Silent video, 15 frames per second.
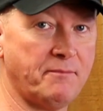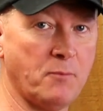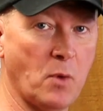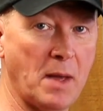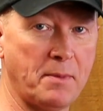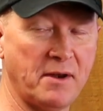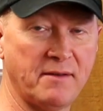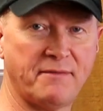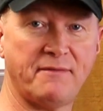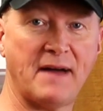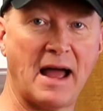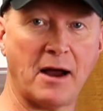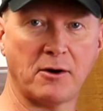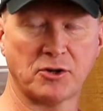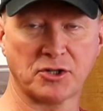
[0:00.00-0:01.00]
weapon
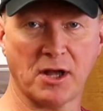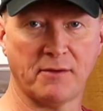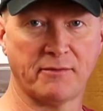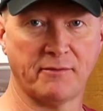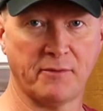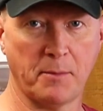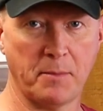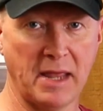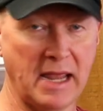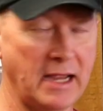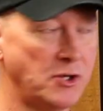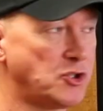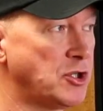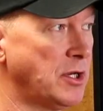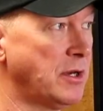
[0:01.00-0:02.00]
fires off of a
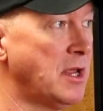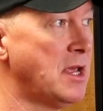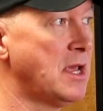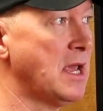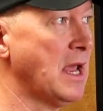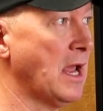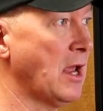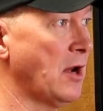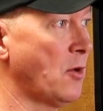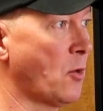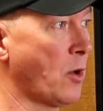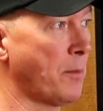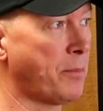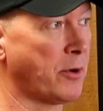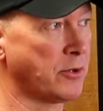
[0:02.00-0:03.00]
bench,
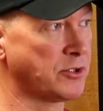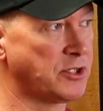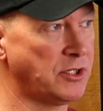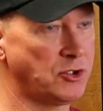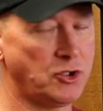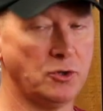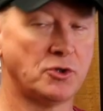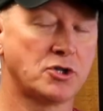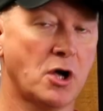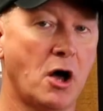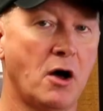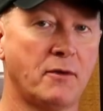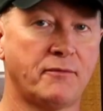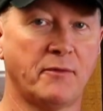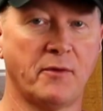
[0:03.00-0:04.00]
or a person shoots
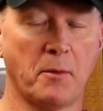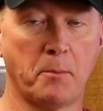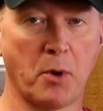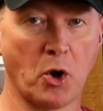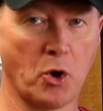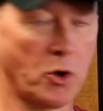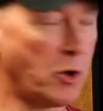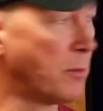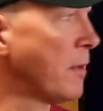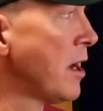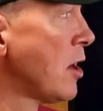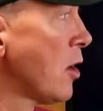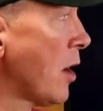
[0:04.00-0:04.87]
off of a berm,